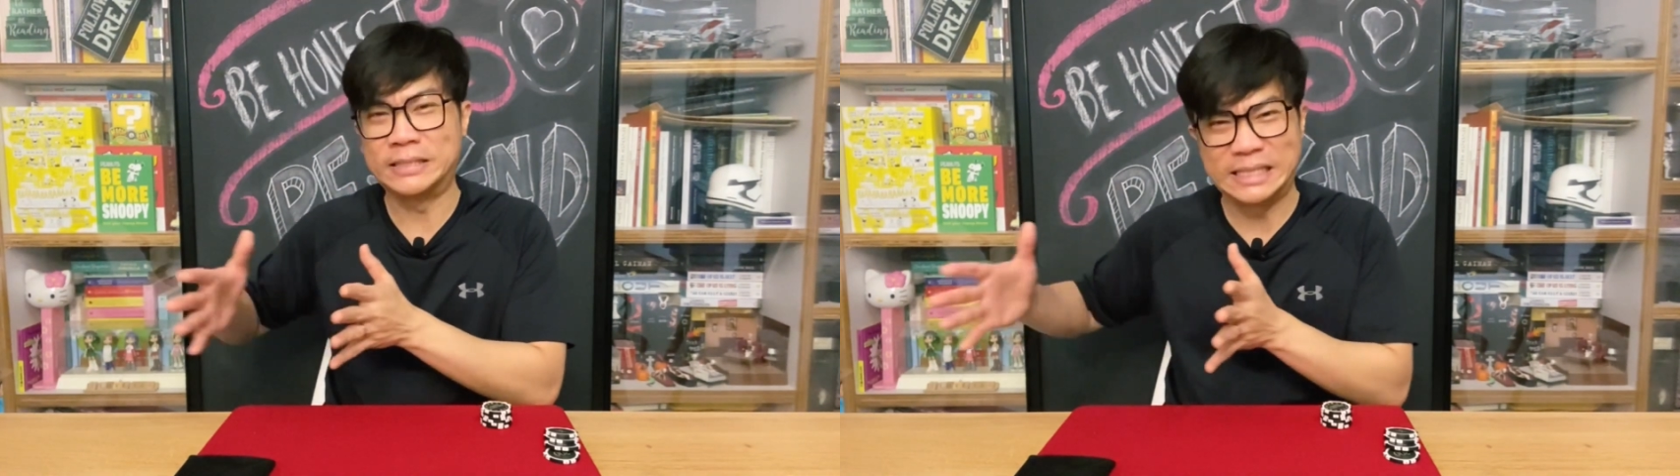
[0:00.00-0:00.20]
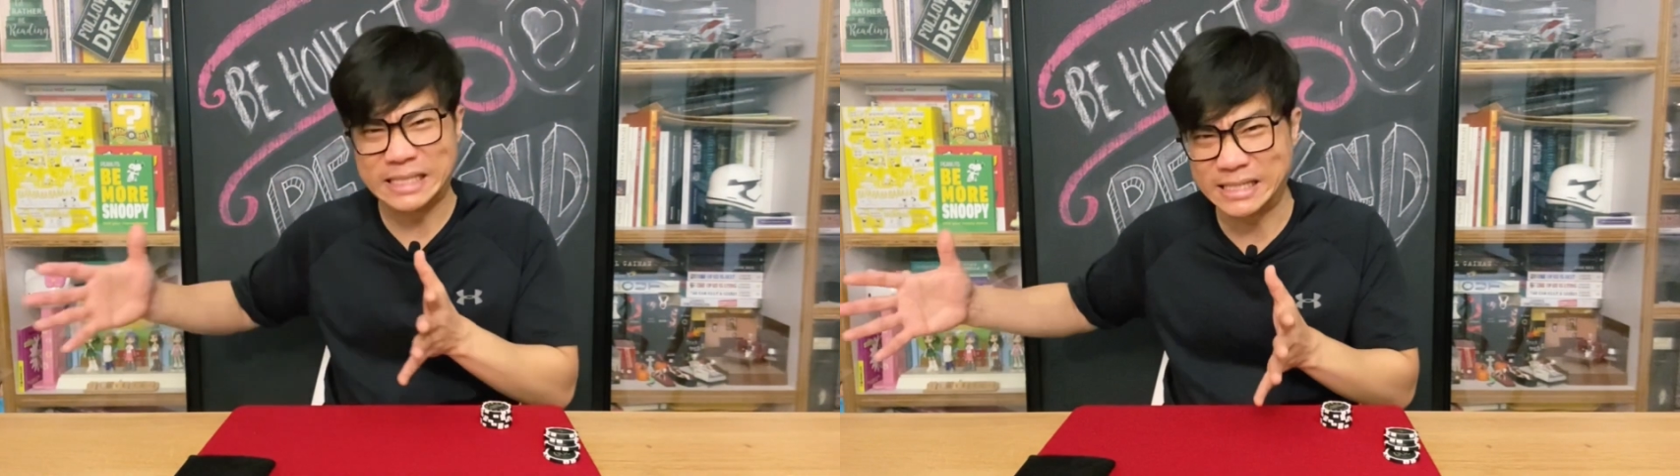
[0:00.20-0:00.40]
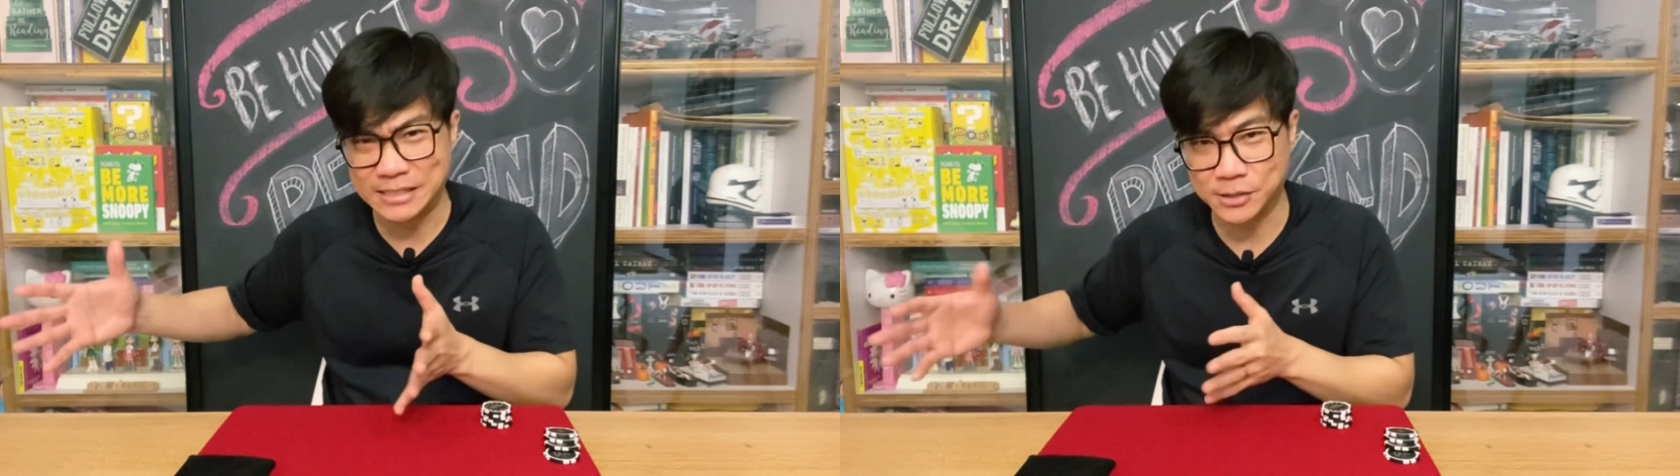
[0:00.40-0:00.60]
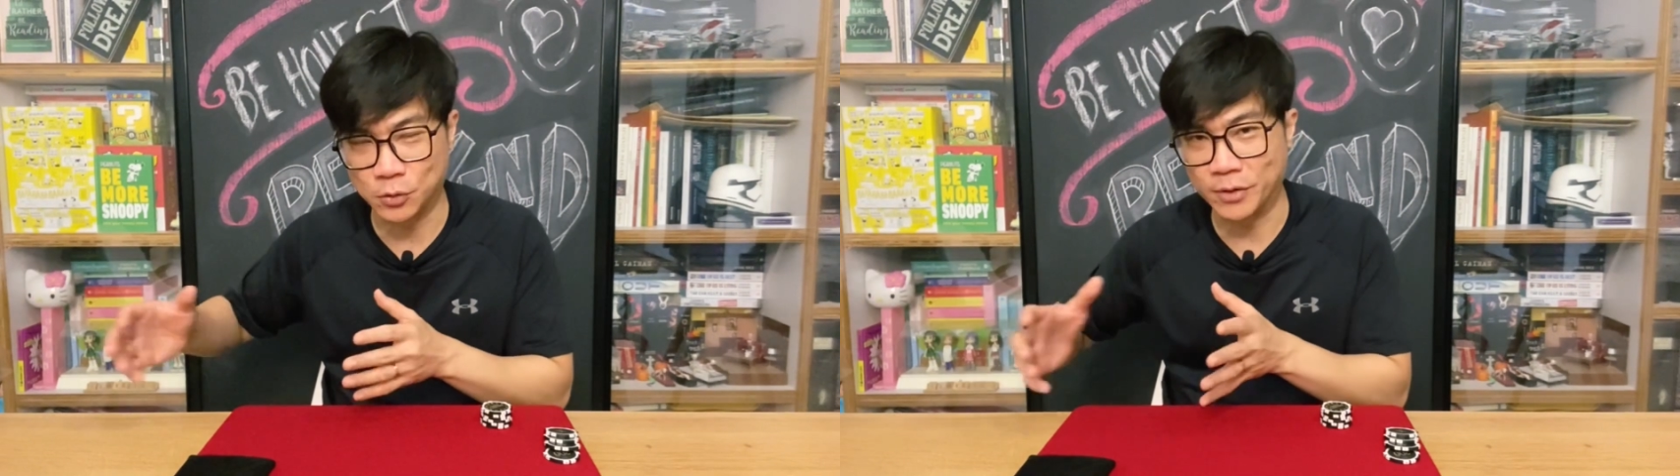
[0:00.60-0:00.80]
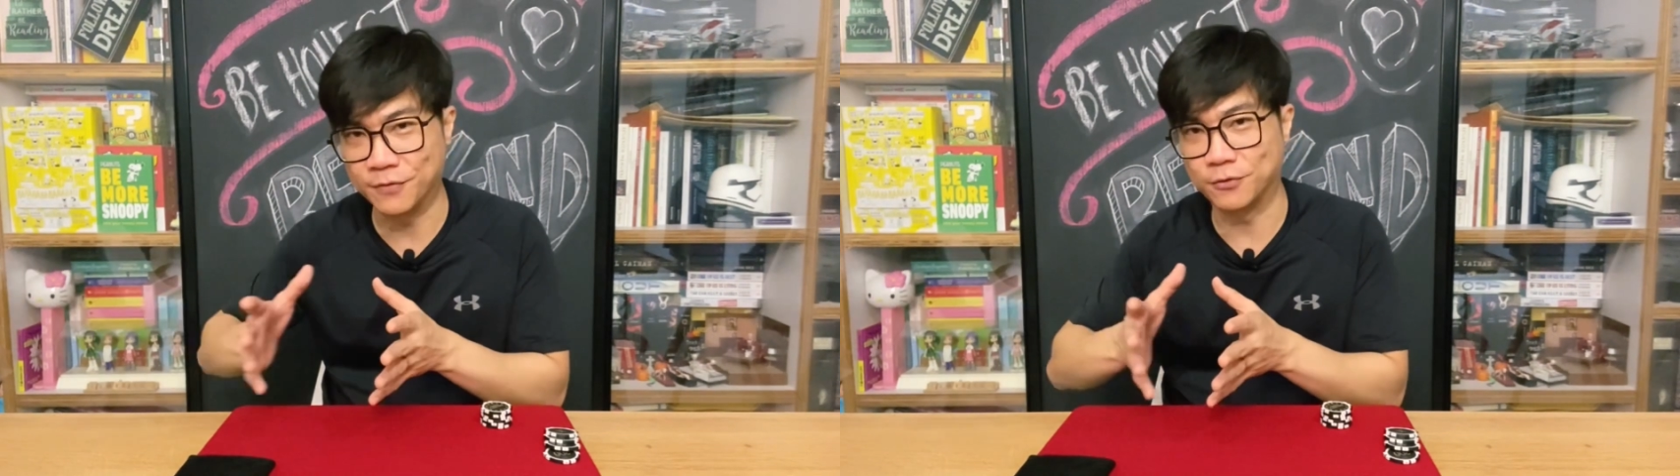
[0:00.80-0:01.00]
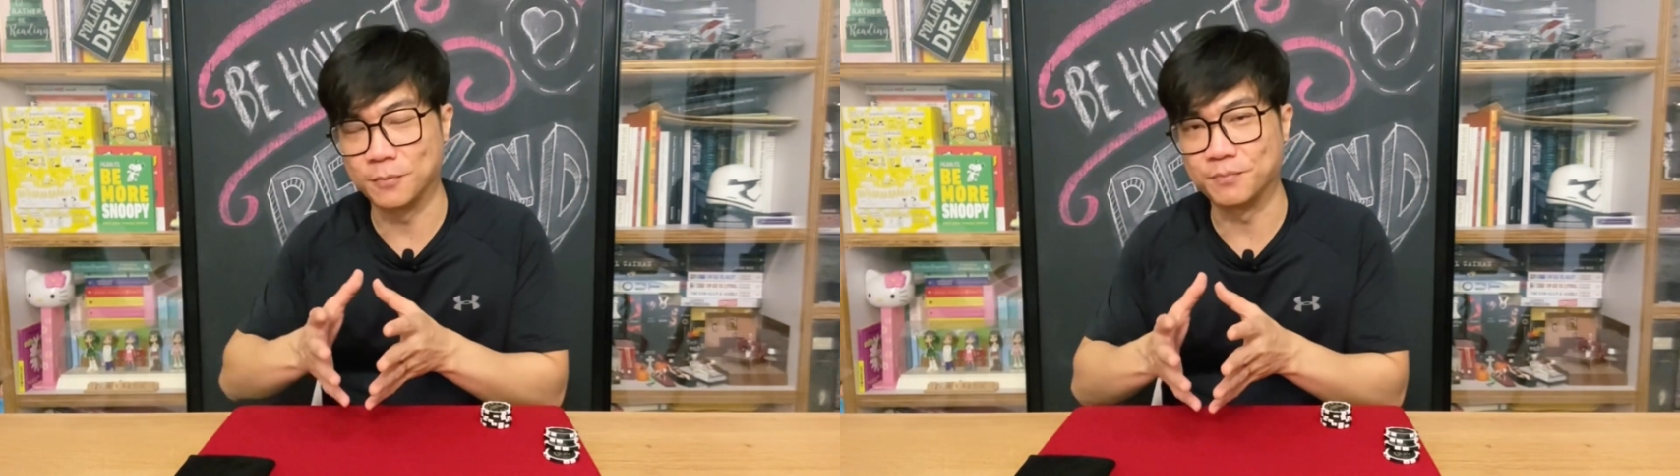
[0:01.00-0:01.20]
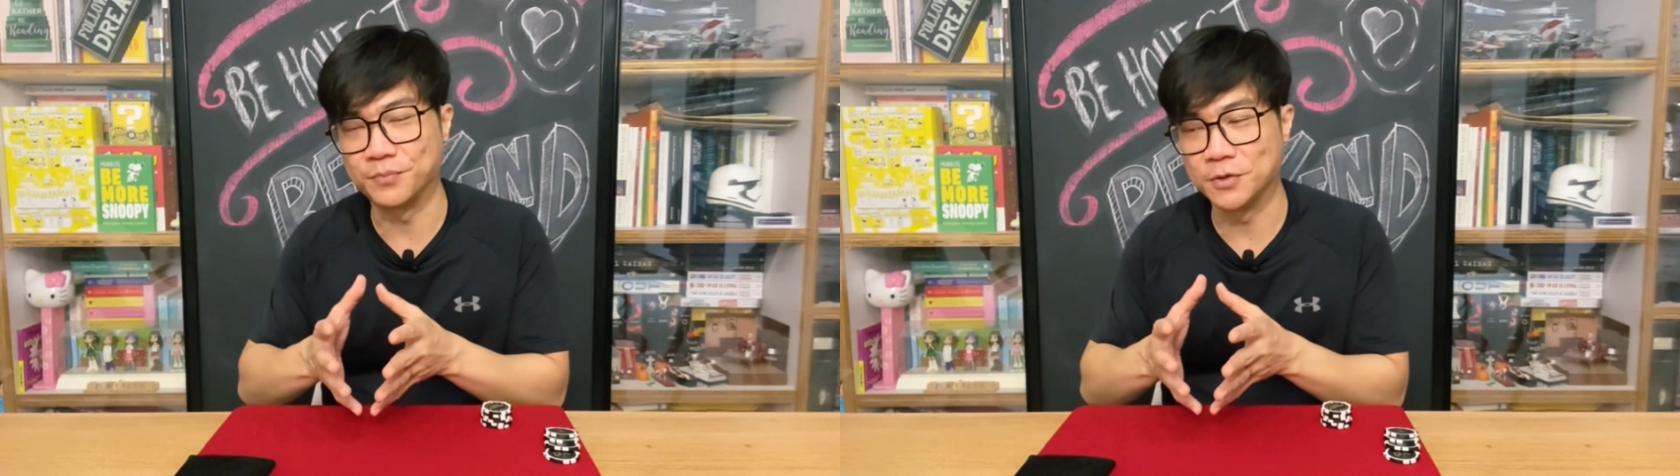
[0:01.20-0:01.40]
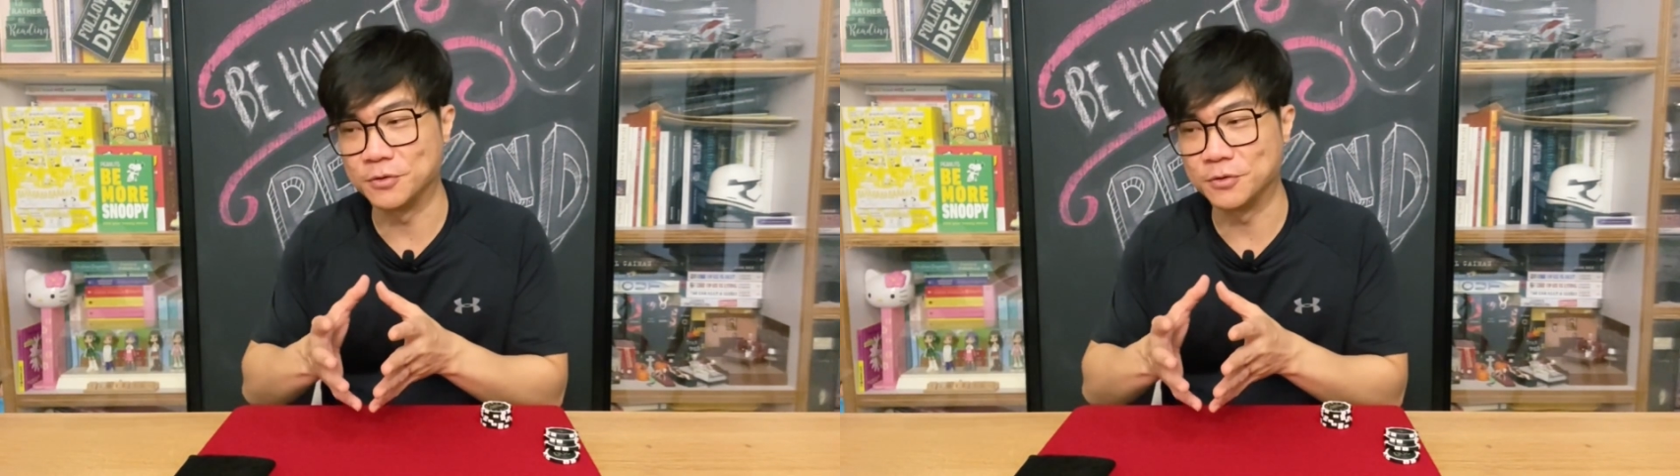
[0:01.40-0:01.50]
distance away from,